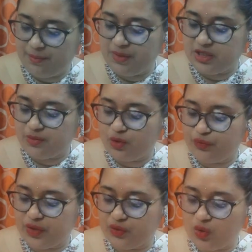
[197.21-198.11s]

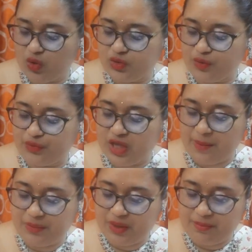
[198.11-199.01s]
metamorphic rocks of the
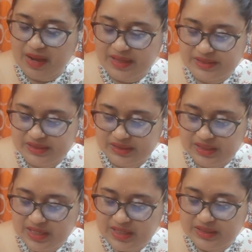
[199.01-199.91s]
upper mantle,
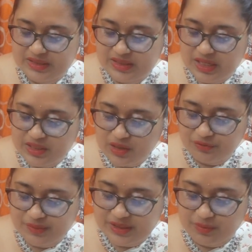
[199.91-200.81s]
the study
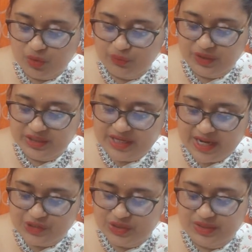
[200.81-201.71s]
of metamorphic
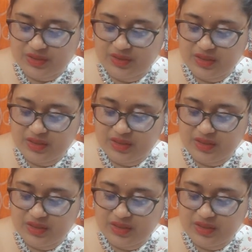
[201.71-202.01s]
reactions.